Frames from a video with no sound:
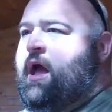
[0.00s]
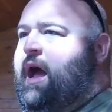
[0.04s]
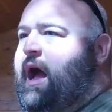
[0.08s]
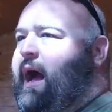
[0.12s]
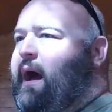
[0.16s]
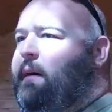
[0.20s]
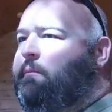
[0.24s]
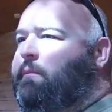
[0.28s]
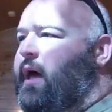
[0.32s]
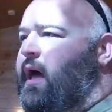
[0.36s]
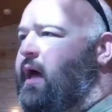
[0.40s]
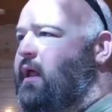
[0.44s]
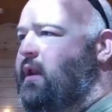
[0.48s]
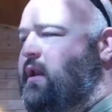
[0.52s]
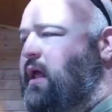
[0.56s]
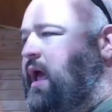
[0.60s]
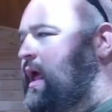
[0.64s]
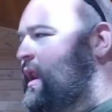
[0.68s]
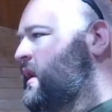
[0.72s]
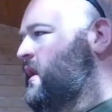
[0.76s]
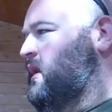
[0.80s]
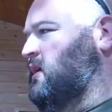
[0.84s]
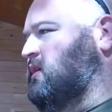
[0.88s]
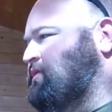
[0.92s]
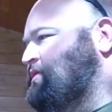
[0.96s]
I'm not
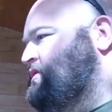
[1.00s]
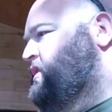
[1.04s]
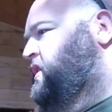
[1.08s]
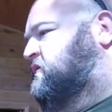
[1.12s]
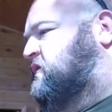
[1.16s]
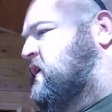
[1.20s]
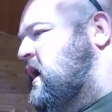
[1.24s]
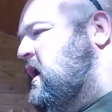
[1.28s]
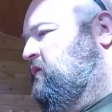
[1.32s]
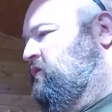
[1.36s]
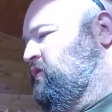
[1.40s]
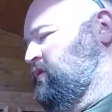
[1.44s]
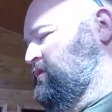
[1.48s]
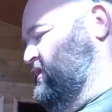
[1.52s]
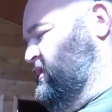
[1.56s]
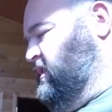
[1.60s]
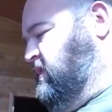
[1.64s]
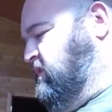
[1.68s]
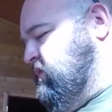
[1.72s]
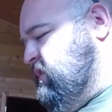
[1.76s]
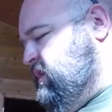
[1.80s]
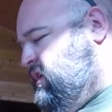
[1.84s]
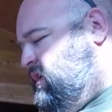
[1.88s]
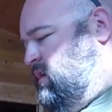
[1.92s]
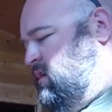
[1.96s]
editing stuff out for
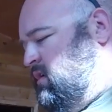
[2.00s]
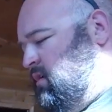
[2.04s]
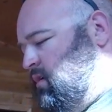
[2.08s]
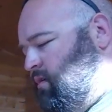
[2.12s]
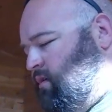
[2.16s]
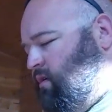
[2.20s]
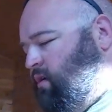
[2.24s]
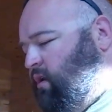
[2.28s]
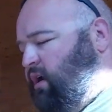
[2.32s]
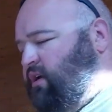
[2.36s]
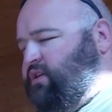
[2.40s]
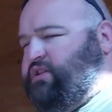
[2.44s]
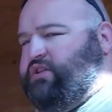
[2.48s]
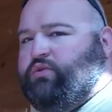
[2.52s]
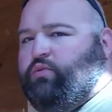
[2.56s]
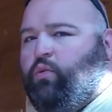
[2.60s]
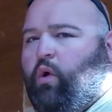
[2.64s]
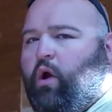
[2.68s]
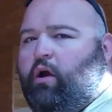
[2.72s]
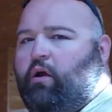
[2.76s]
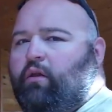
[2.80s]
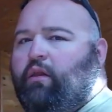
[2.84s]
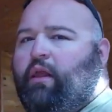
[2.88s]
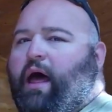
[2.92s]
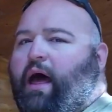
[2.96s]
TV. You know, I
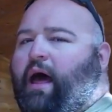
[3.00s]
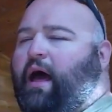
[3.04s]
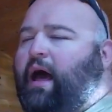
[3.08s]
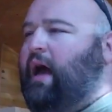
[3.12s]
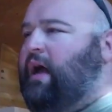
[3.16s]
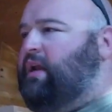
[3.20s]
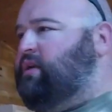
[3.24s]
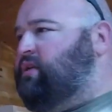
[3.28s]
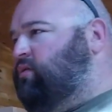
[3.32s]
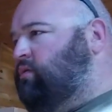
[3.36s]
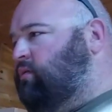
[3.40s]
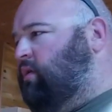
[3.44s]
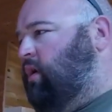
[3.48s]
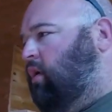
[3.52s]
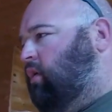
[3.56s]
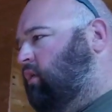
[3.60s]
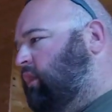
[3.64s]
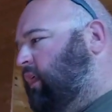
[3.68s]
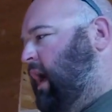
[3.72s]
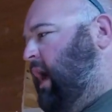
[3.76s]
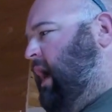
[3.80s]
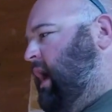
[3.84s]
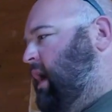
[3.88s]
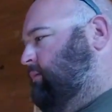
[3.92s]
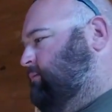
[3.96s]
swear a lot. I do know
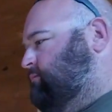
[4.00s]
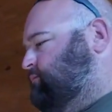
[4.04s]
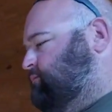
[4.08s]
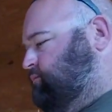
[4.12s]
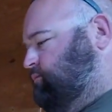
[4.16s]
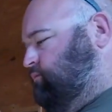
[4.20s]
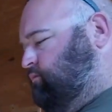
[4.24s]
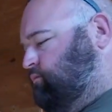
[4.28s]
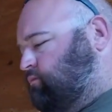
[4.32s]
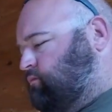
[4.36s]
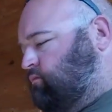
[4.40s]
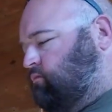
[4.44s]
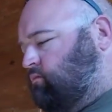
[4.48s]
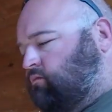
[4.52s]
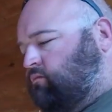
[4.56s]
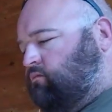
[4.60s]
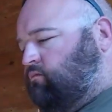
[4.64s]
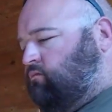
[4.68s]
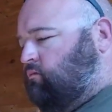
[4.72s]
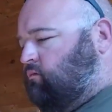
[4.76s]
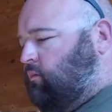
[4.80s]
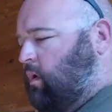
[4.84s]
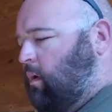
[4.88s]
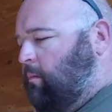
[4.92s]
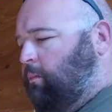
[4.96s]
that.
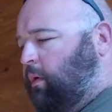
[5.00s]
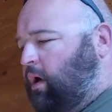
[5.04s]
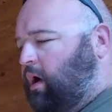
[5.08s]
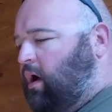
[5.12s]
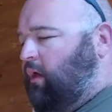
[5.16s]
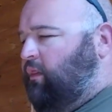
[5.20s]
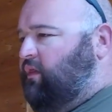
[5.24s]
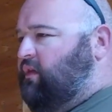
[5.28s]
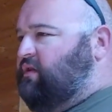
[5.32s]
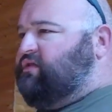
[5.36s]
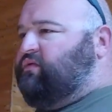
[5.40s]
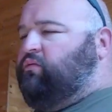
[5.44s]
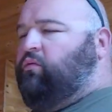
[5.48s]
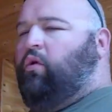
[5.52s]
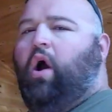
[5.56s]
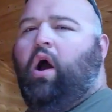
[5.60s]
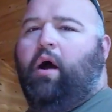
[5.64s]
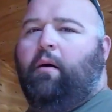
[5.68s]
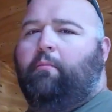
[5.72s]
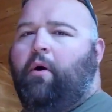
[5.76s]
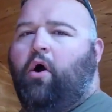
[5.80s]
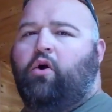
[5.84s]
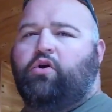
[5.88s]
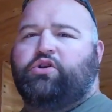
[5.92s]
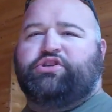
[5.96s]
But it's raw
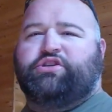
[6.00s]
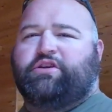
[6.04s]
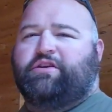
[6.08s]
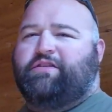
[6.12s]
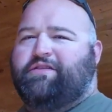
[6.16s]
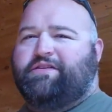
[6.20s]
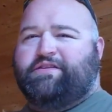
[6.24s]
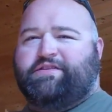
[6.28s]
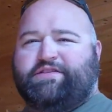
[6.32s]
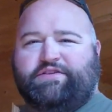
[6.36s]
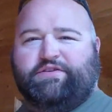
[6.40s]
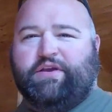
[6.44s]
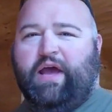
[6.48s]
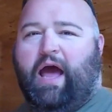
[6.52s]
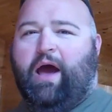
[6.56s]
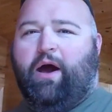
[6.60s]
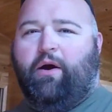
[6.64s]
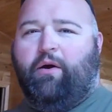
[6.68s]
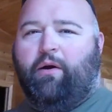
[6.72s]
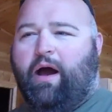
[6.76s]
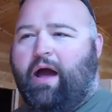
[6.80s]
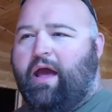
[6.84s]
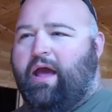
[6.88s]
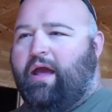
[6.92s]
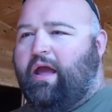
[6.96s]
emotion. This is
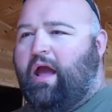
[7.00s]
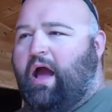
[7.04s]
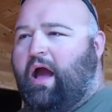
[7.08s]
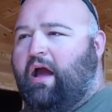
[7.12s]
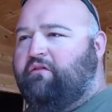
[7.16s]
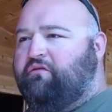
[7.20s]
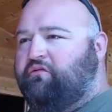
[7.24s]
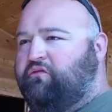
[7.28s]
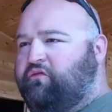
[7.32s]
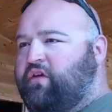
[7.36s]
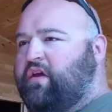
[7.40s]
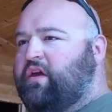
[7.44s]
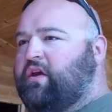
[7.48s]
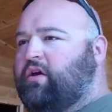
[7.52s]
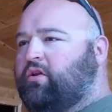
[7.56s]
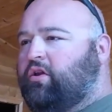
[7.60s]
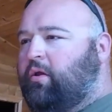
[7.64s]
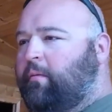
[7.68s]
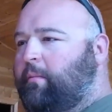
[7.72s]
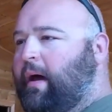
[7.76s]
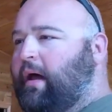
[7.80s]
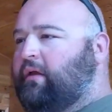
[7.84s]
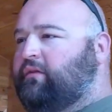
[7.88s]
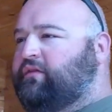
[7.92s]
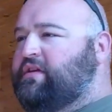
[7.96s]
how I feel
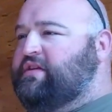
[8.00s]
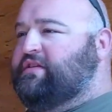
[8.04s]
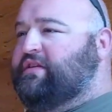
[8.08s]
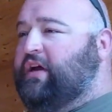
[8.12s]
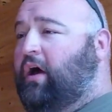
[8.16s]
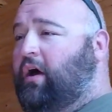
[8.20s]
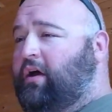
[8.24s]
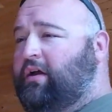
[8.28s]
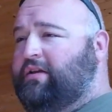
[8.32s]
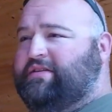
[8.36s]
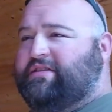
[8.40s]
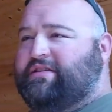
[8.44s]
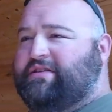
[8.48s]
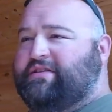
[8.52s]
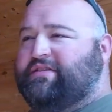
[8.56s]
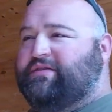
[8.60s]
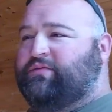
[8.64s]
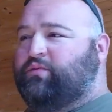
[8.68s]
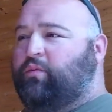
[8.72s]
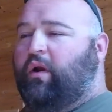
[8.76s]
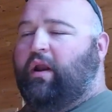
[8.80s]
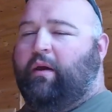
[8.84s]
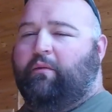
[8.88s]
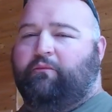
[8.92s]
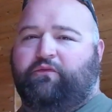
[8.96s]
about these hunts. This is
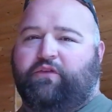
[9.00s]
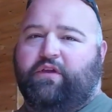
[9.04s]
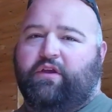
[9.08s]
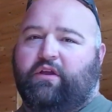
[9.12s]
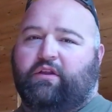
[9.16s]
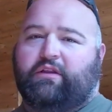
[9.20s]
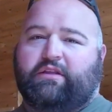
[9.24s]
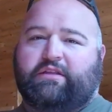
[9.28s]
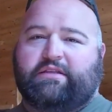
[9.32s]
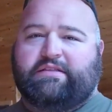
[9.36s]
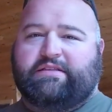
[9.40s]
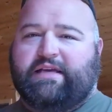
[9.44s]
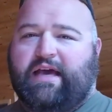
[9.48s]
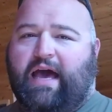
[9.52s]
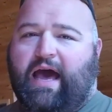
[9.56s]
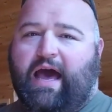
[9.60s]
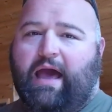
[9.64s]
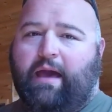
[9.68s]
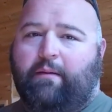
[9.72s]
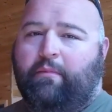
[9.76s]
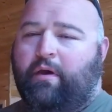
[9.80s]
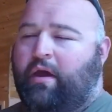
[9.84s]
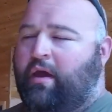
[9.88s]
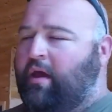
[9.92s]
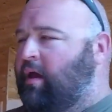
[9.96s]
what I'm feeling at the
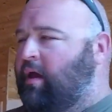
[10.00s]
time.